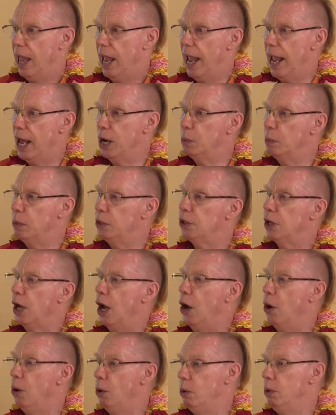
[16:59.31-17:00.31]
and it was
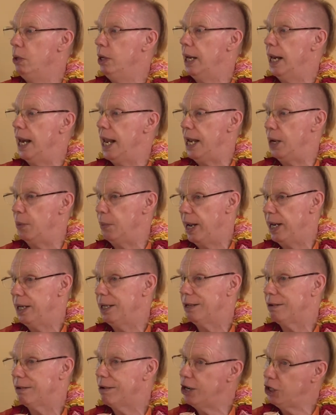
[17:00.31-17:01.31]
only
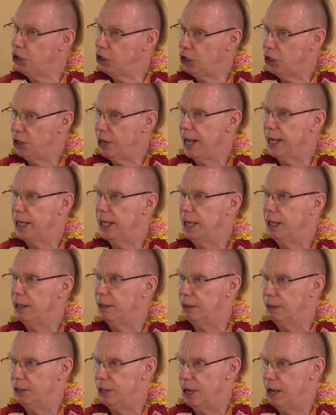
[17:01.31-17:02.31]
when Krishna
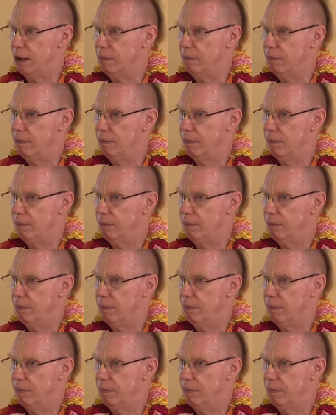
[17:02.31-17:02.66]
killed him